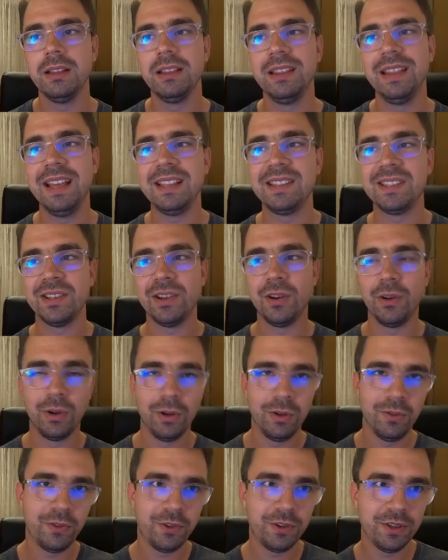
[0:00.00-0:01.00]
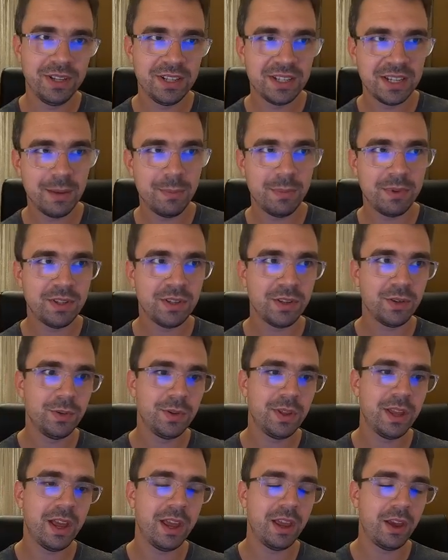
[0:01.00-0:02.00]
That's all for this
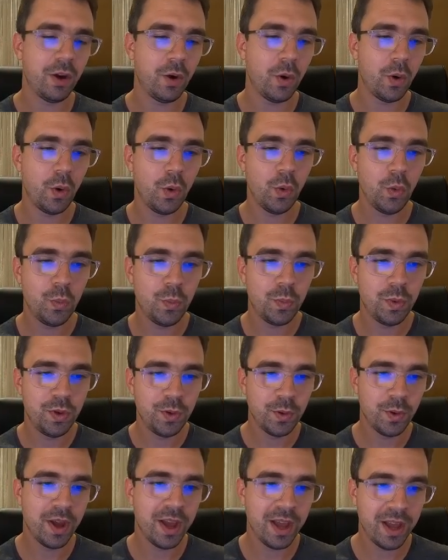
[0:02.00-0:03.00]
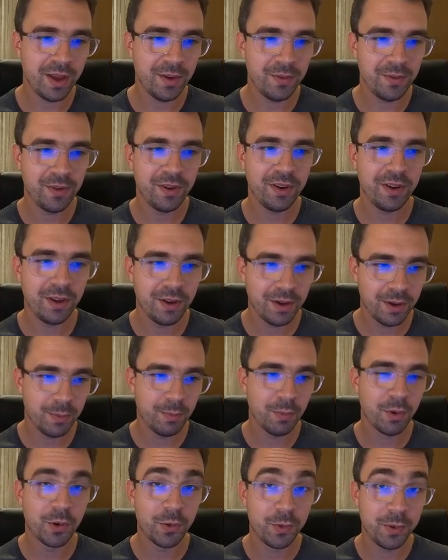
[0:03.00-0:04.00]
episode. I hope you have
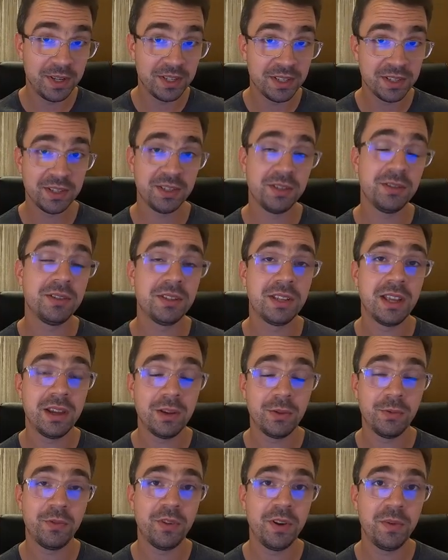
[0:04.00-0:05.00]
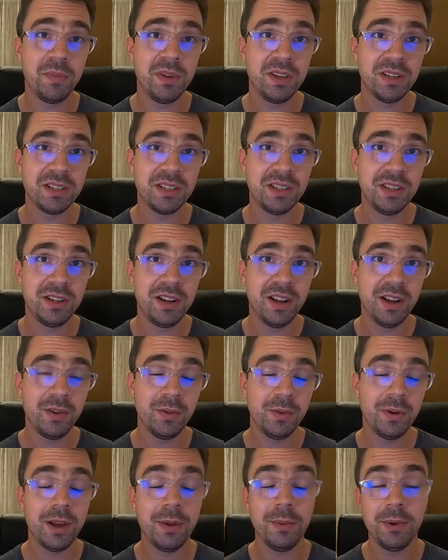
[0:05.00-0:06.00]
more reasons to stay on FreeBSD
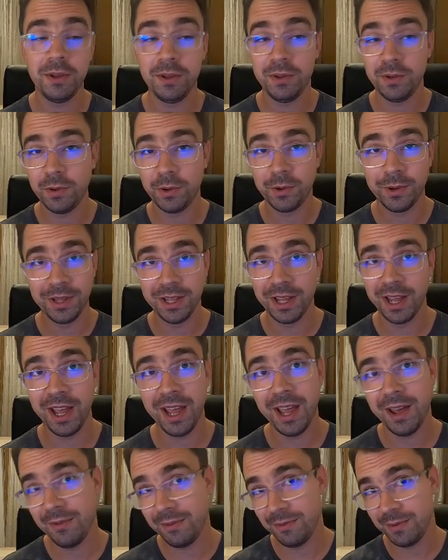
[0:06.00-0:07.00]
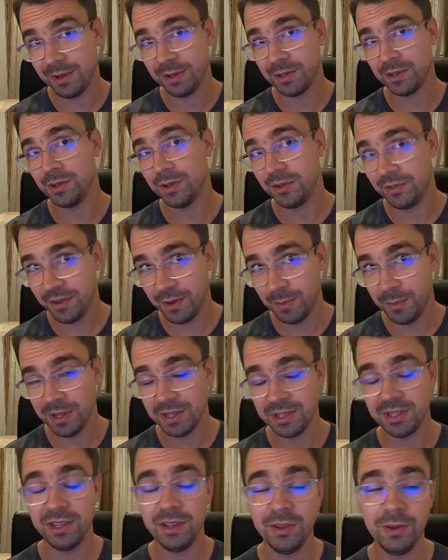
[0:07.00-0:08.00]
now. I mean, you already have because you're
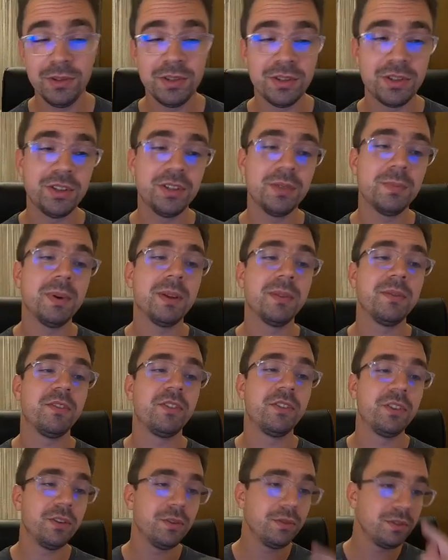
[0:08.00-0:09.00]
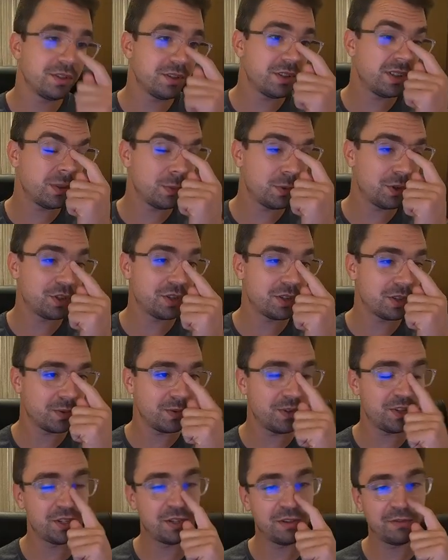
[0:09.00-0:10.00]
FreeBSD users, but for users which are
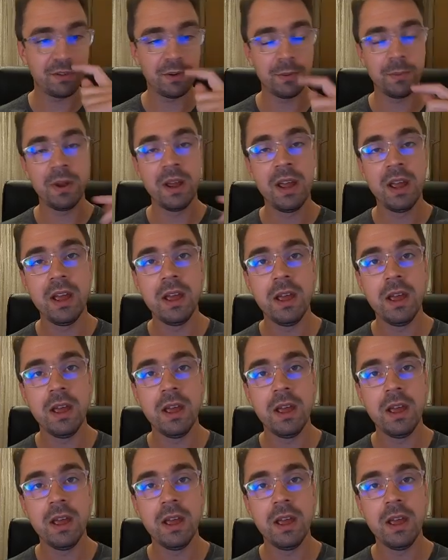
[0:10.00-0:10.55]
switching from